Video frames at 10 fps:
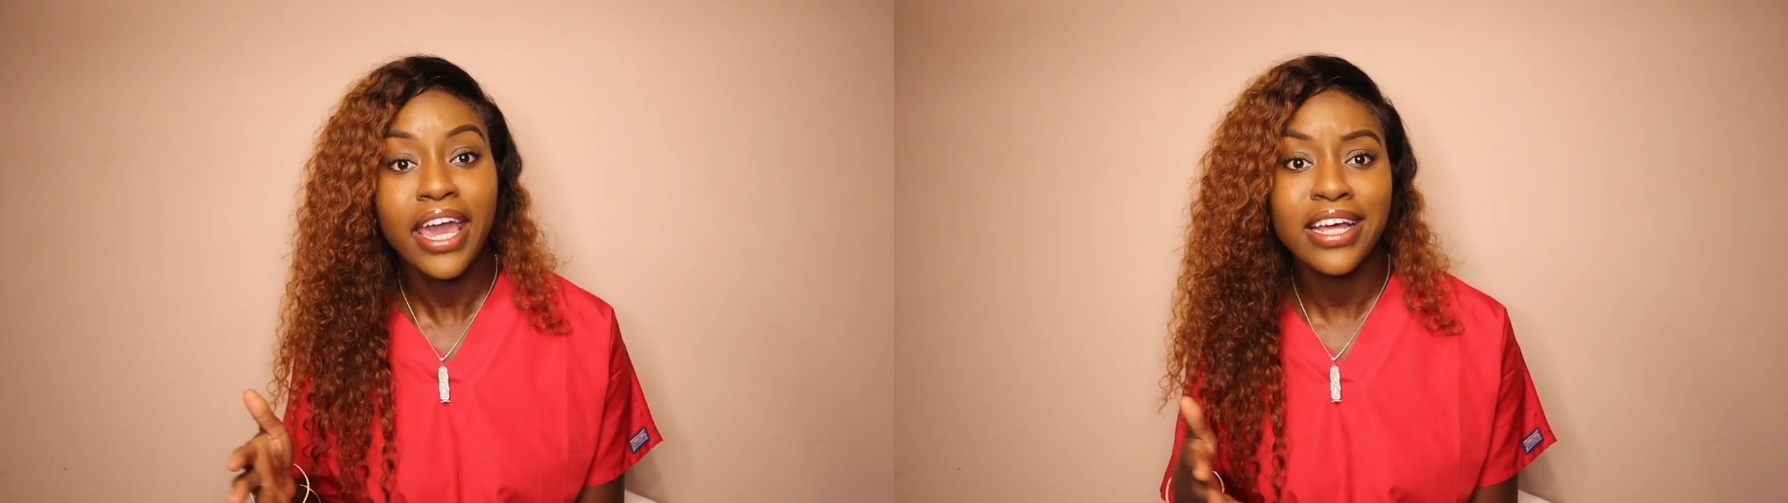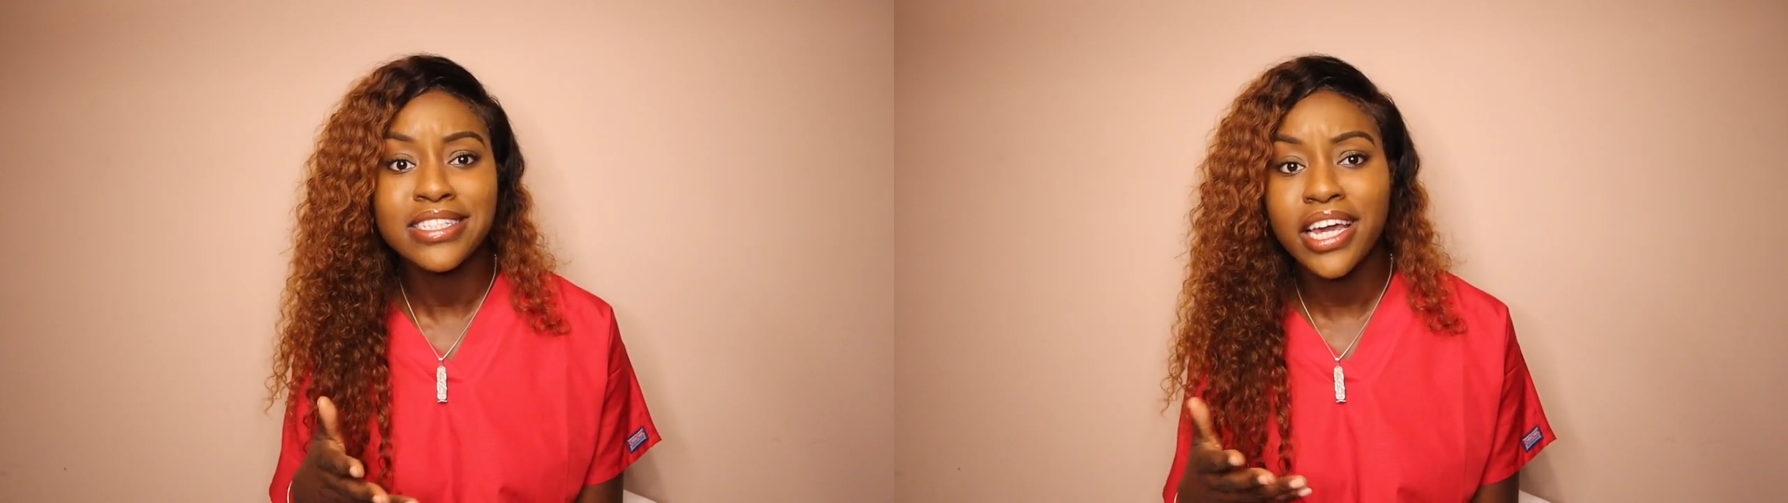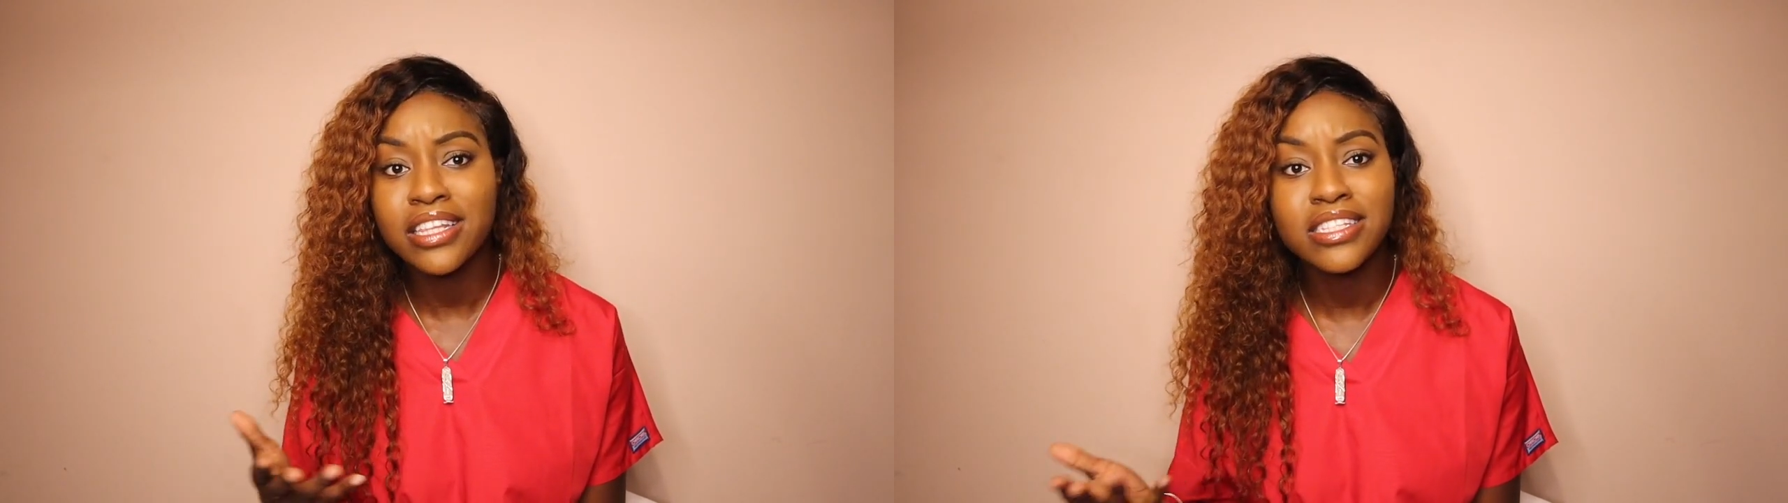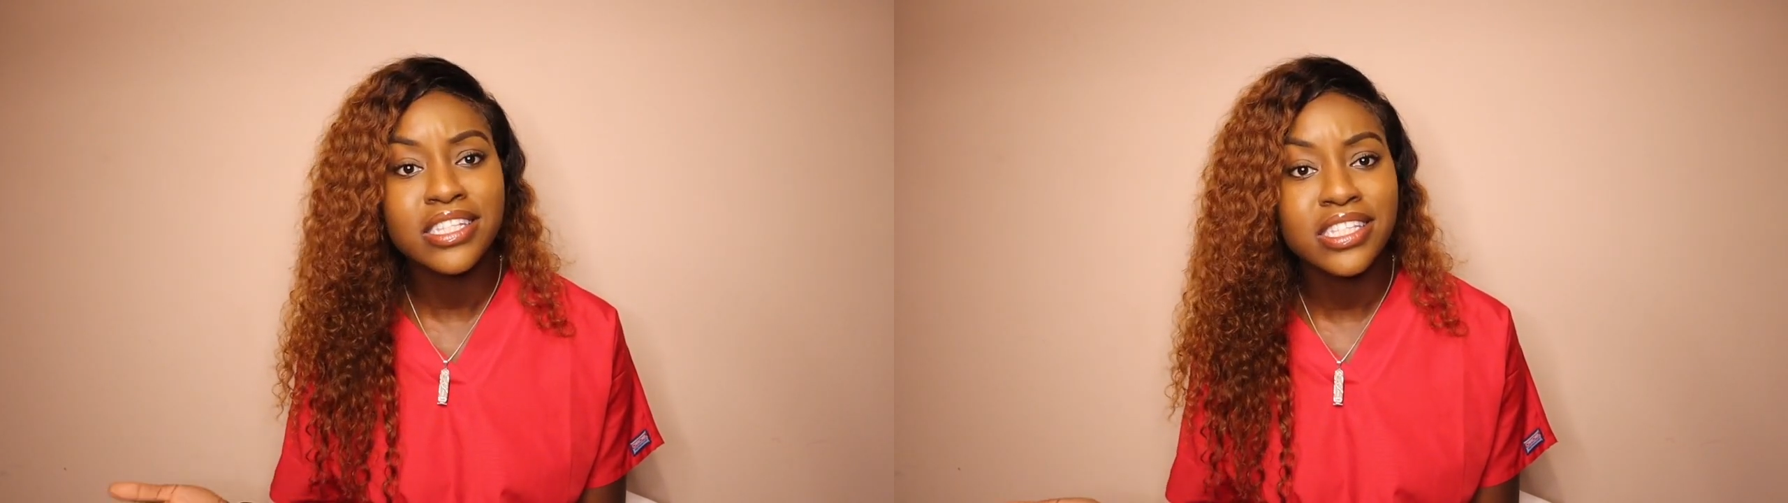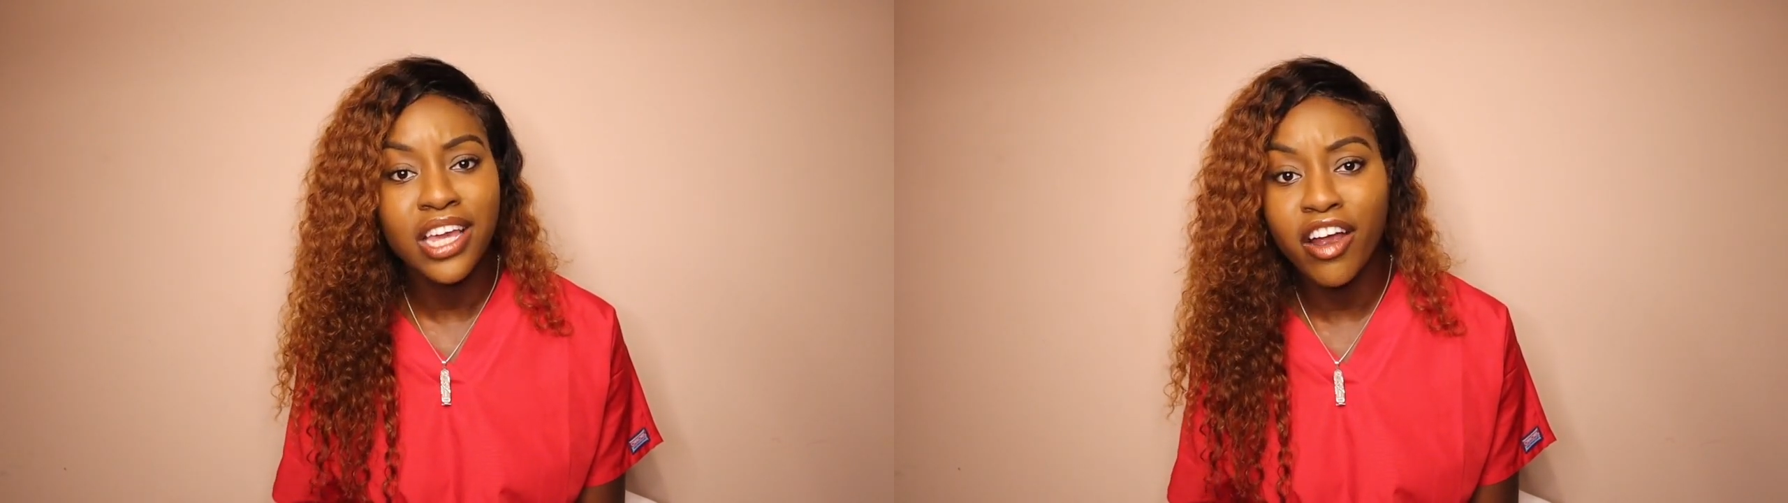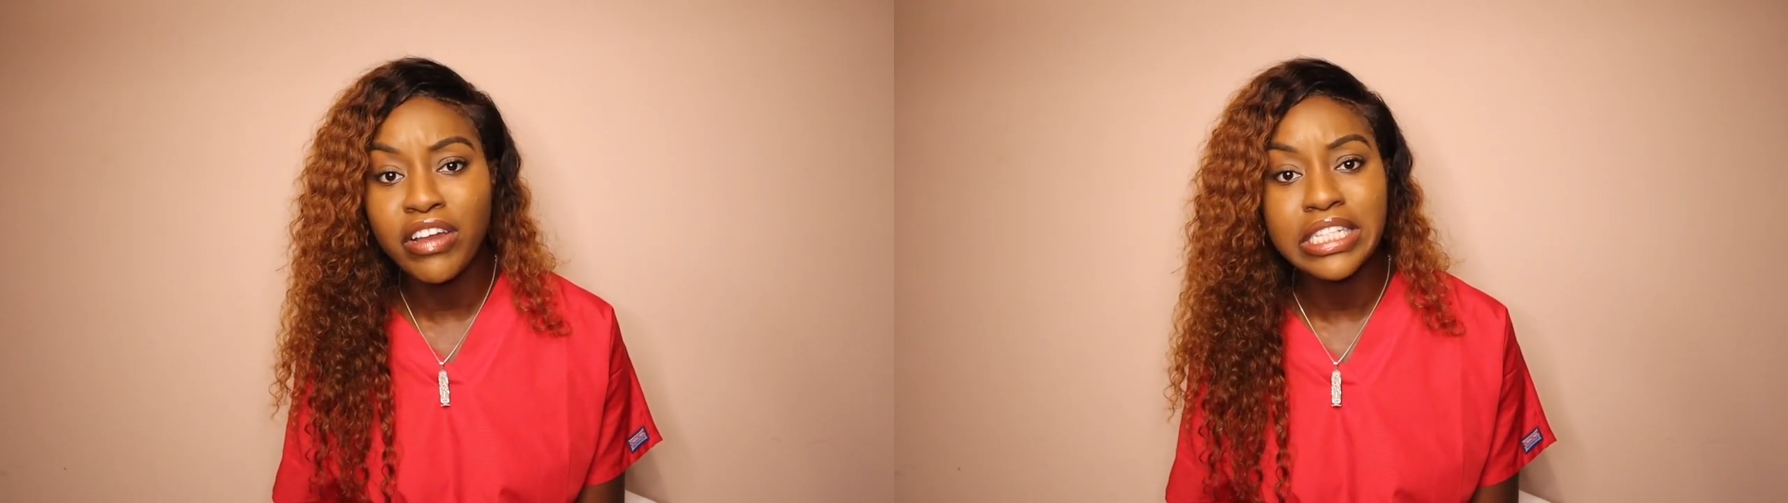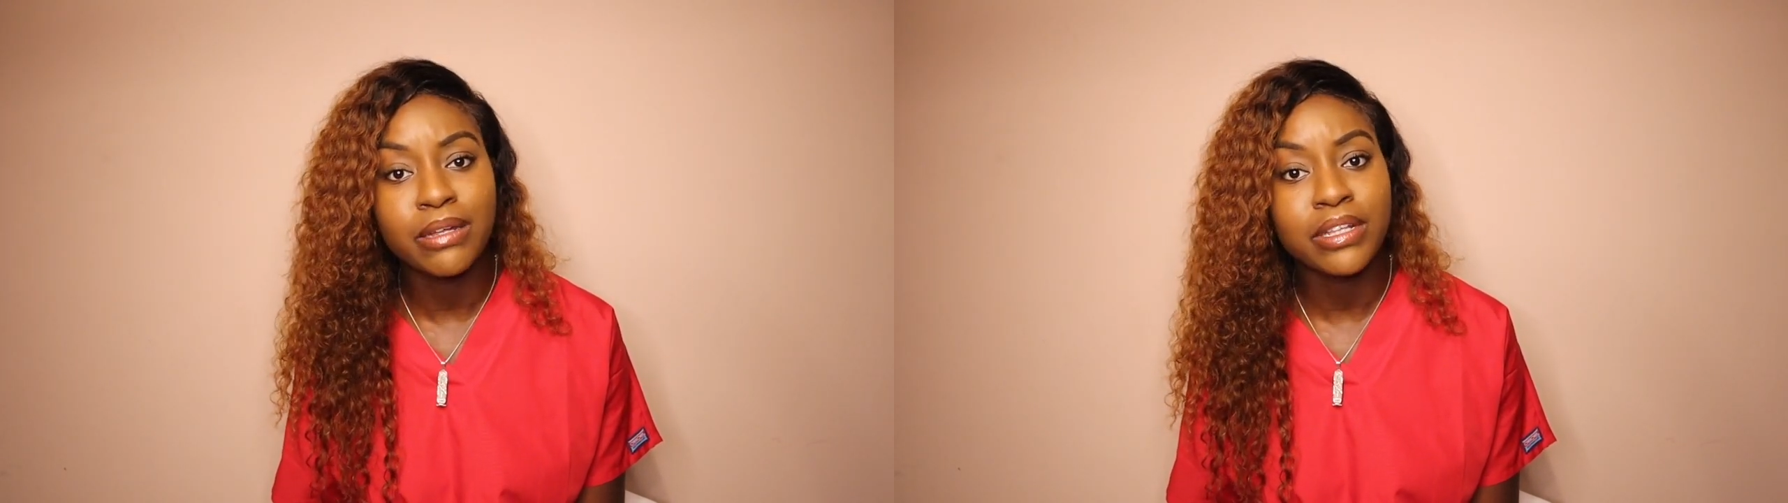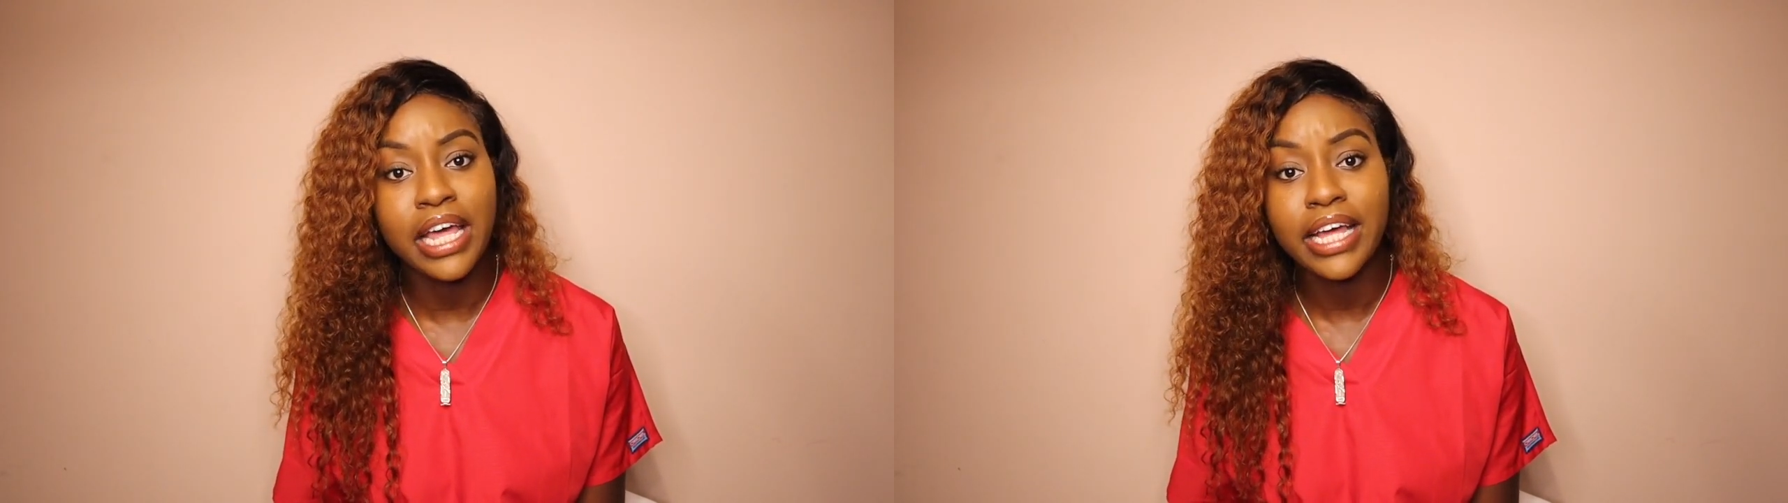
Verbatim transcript: And taking a CCRN is something